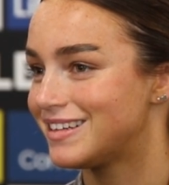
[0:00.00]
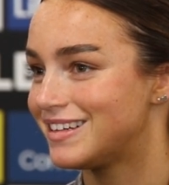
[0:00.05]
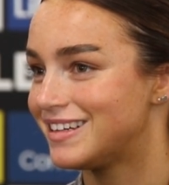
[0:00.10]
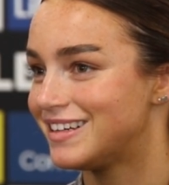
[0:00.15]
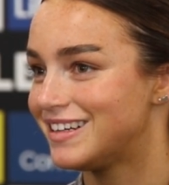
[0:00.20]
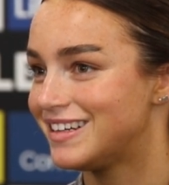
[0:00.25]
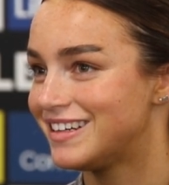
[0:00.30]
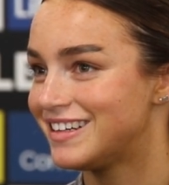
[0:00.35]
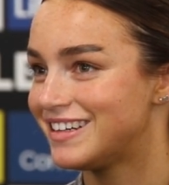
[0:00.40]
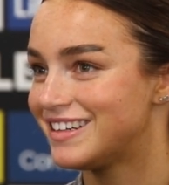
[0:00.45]

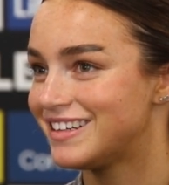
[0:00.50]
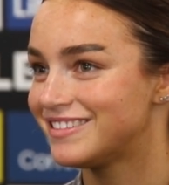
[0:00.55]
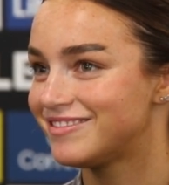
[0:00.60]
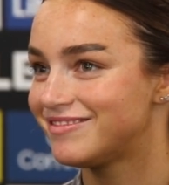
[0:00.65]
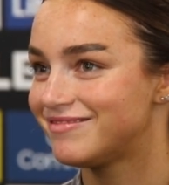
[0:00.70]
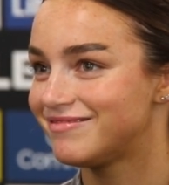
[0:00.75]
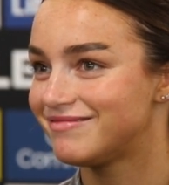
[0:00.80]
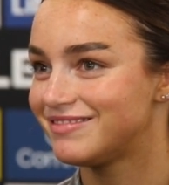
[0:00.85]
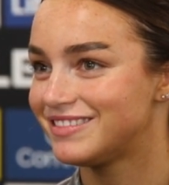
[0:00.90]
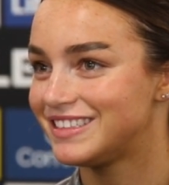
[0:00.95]

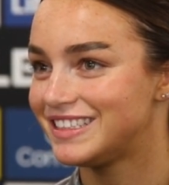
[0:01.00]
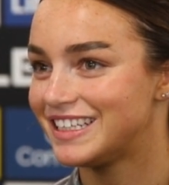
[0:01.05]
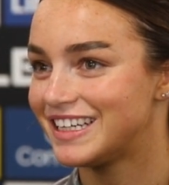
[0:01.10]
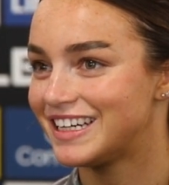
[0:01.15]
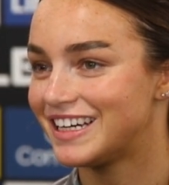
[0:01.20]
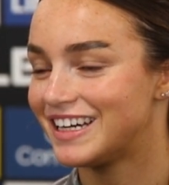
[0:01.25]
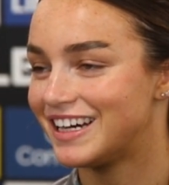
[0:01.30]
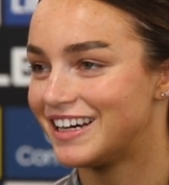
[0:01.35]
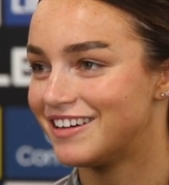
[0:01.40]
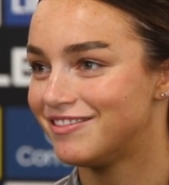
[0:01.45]

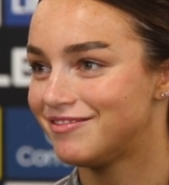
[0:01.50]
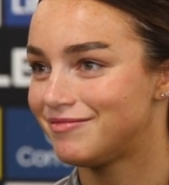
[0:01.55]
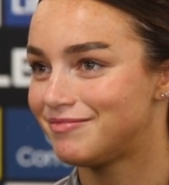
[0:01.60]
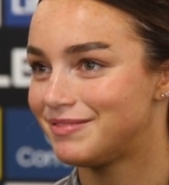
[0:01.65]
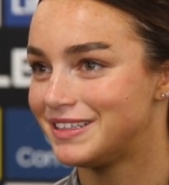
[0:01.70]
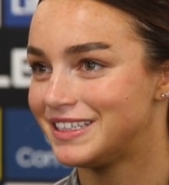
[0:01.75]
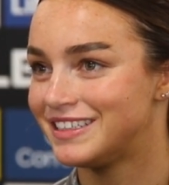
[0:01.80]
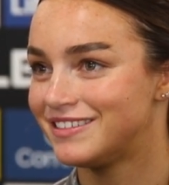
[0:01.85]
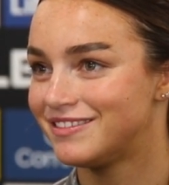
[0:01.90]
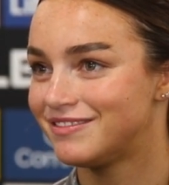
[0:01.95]
Yeah, I've
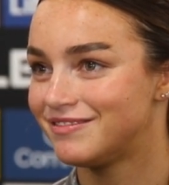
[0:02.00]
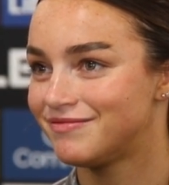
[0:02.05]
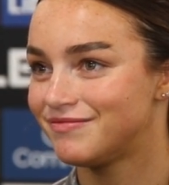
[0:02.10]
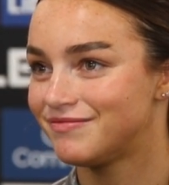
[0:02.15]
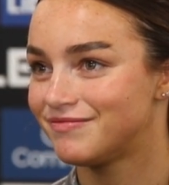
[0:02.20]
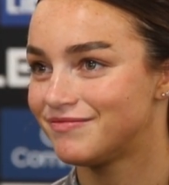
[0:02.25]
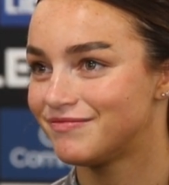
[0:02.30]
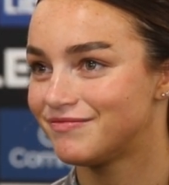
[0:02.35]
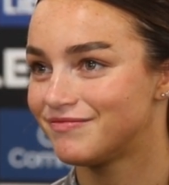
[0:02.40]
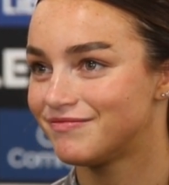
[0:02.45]

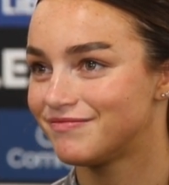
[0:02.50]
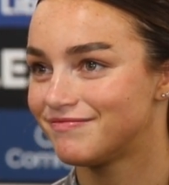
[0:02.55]
been